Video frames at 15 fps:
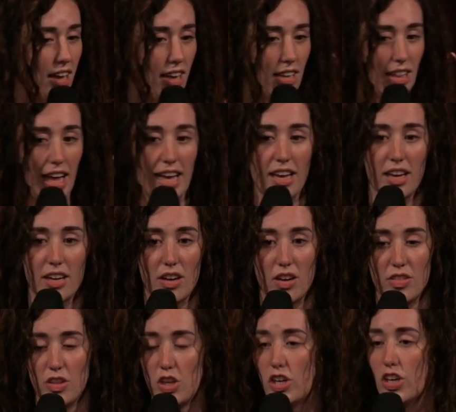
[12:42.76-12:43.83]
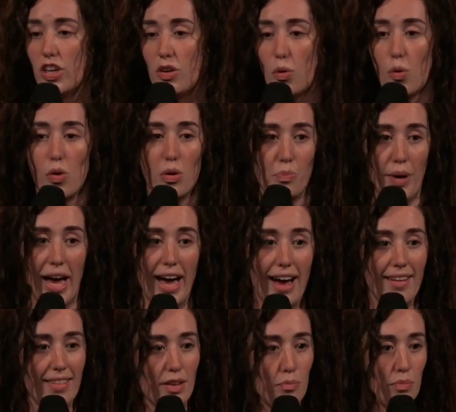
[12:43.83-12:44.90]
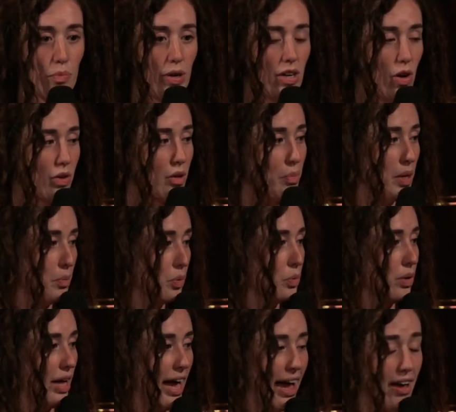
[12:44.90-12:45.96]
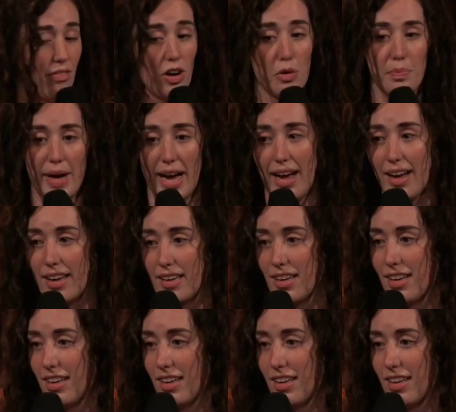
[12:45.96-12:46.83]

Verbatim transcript: like good or bad, that we know that people will have our back.